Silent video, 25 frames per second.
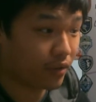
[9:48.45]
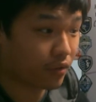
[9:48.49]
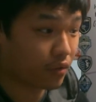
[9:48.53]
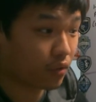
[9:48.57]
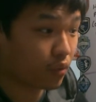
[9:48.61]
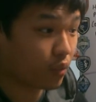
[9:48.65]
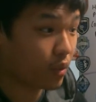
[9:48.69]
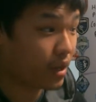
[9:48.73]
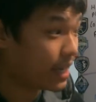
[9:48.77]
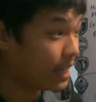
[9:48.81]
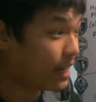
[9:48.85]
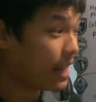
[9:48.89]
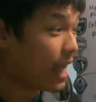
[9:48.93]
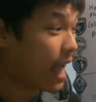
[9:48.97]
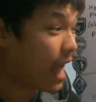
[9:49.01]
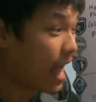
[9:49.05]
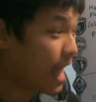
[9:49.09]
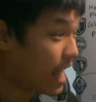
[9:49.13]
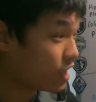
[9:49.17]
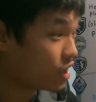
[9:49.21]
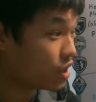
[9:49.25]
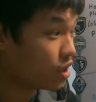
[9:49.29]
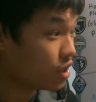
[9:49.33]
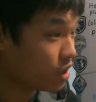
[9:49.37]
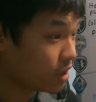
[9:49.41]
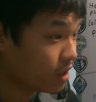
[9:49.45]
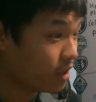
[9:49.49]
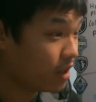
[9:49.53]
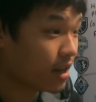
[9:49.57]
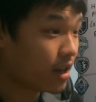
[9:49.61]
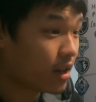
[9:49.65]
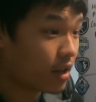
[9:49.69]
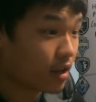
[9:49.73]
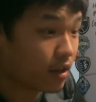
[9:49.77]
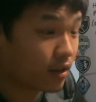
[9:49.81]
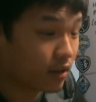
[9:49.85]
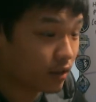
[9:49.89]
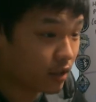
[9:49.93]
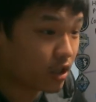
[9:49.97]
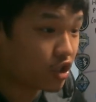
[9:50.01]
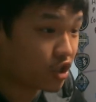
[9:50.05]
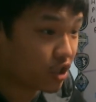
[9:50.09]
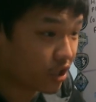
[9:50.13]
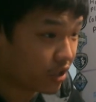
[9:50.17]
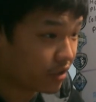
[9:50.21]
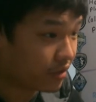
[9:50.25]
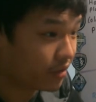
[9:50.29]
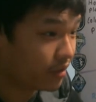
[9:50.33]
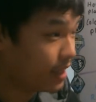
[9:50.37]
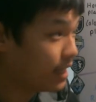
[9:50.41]
We can actually
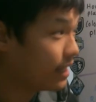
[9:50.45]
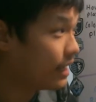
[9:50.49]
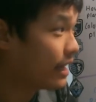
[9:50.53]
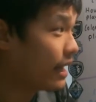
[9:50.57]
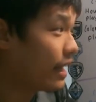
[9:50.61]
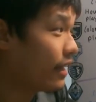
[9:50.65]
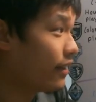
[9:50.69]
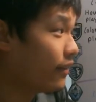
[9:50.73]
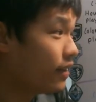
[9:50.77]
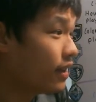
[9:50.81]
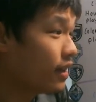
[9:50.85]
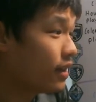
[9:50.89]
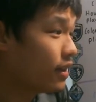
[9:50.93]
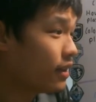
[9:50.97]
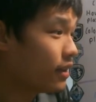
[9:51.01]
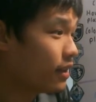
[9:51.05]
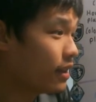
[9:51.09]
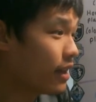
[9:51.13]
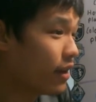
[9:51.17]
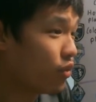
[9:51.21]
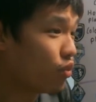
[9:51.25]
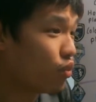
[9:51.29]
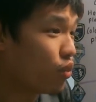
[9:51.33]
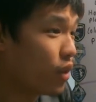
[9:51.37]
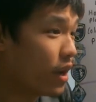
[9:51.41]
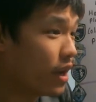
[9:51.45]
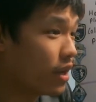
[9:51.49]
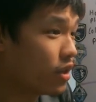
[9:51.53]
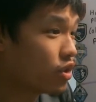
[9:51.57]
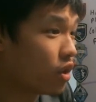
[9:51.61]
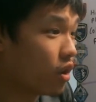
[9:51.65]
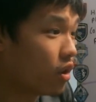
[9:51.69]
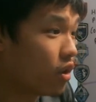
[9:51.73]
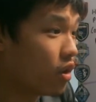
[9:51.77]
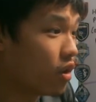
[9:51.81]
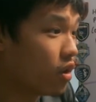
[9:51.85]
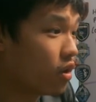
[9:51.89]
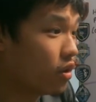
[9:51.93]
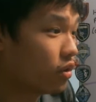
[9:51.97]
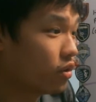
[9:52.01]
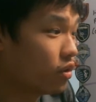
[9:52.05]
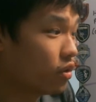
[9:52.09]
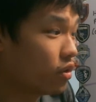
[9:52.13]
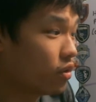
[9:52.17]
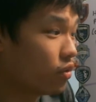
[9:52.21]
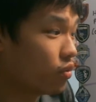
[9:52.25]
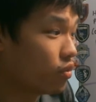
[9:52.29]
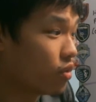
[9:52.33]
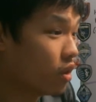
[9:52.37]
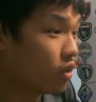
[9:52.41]
legitimately get wins on the
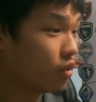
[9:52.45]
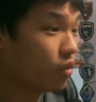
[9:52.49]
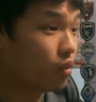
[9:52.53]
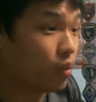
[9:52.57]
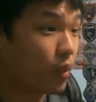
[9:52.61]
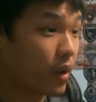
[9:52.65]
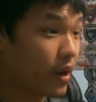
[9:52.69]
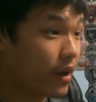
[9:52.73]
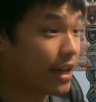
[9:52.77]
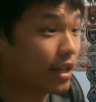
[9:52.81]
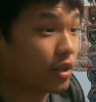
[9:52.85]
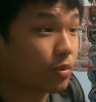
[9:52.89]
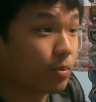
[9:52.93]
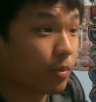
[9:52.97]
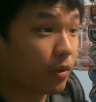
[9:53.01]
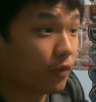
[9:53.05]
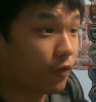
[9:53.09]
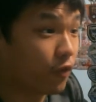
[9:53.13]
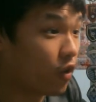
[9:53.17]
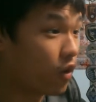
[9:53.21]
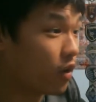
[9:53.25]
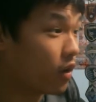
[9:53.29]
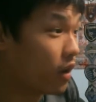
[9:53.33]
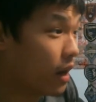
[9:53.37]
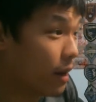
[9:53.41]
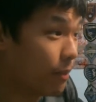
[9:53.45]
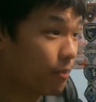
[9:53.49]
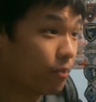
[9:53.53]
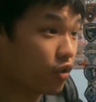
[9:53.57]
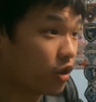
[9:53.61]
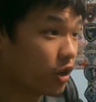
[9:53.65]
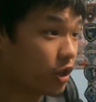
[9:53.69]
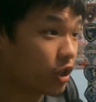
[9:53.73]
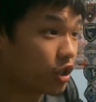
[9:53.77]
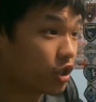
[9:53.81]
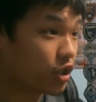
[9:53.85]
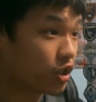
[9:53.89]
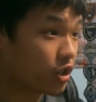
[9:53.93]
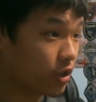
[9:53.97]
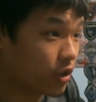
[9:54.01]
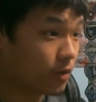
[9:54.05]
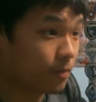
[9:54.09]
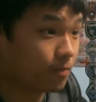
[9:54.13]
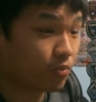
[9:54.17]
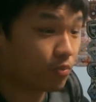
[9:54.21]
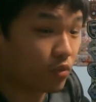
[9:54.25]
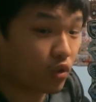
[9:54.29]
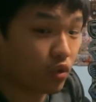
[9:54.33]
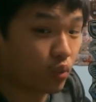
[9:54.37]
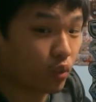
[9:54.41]
road, whereas before, I'm pretty sure
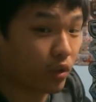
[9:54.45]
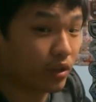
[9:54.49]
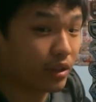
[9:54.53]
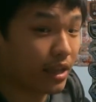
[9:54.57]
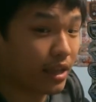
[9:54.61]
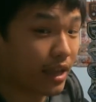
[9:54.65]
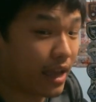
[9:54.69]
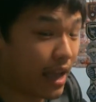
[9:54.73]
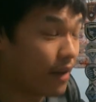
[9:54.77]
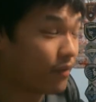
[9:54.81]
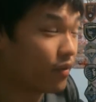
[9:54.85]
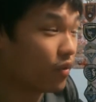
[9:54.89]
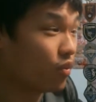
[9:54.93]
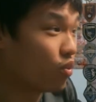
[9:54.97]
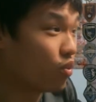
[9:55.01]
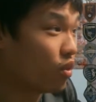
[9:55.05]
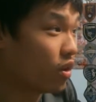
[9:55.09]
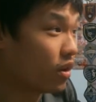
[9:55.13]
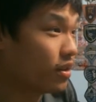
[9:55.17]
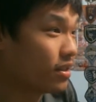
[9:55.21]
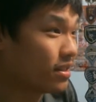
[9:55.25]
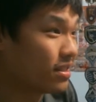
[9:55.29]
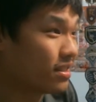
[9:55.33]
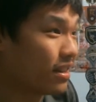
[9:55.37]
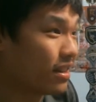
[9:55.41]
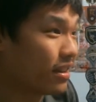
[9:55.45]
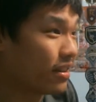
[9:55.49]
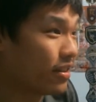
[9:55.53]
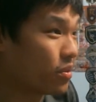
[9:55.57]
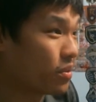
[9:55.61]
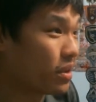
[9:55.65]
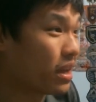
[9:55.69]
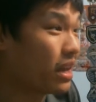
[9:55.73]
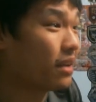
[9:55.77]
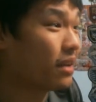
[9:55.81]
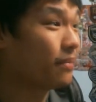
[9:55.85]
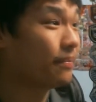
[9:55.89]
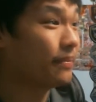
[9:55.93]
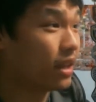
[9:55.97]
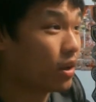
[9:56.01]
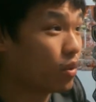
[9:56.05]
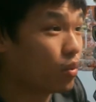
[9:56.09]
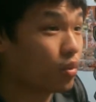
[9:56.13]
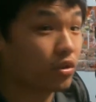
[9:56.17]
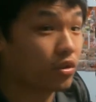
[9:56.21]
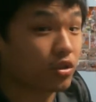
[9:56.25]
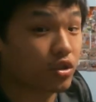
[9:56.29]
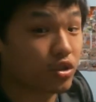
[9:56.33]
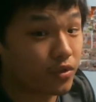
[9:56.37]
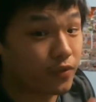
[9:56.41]
when they haven't won a single game, they would
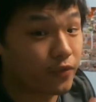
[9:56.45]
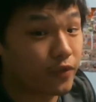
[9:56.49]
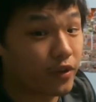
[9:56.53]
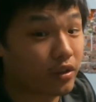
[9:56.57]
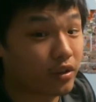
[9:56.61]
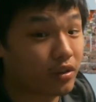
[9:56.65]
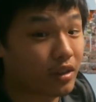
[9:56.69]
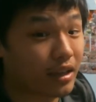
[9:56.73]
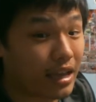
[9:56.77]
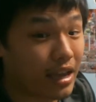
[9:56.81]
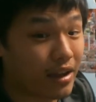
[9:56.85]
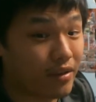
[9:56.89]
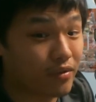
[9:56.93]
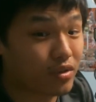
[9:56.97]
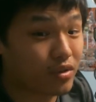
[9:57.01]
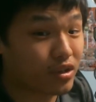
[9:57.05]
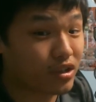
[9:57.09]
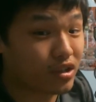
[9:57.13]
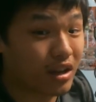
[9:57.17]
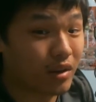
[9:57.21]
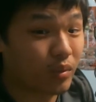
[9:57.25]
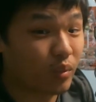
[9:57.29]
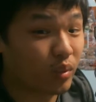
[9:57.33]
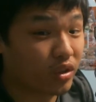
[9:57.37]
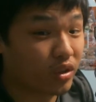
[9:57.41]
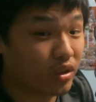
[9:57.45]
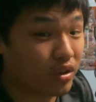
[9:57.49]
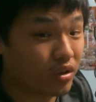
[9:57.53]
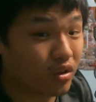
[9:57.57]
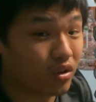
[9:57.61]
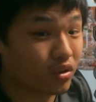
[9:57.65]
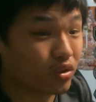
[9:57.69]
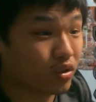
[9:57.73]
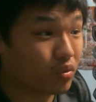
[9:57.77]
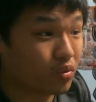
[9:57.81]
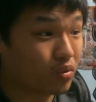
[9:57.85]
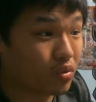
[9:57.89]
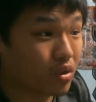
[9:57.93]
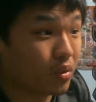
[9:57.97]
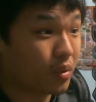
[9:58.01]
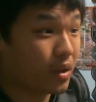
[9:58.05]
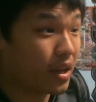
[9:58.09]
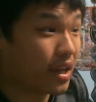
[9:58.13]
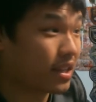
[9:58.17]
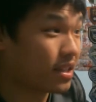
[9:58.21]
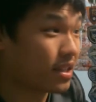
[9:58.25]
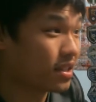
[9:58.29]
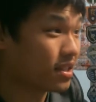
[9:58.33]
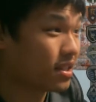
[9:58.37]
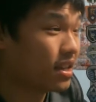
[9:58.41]
just feel like every time when they're on the road,
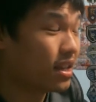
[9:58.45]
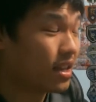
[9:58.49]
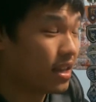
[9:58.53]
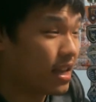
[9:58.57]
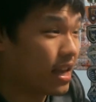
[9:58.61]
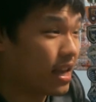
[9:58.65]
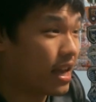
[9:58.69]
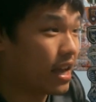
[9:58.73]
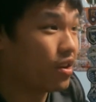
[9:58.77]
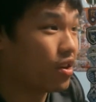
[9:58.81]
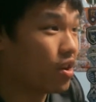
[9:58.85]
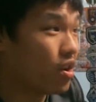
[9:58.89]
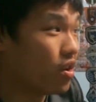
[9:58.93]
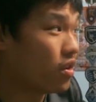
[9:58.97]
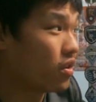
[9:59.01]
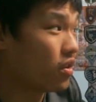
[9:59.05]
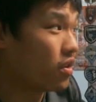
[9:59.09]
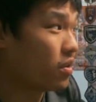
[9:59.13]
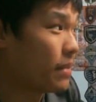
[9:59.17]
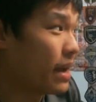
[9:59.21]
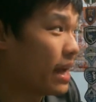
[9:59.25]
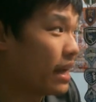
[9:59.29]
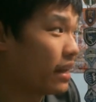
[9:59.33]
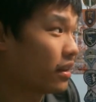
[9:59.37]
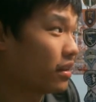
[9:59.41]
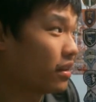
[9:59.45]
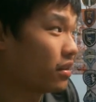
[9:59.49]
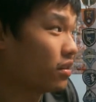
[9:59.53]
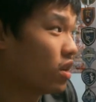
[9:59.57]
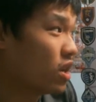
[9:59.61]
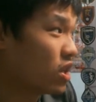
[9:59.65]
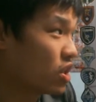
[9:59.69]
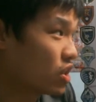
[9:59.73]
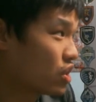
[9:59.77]
it's an automatic loss.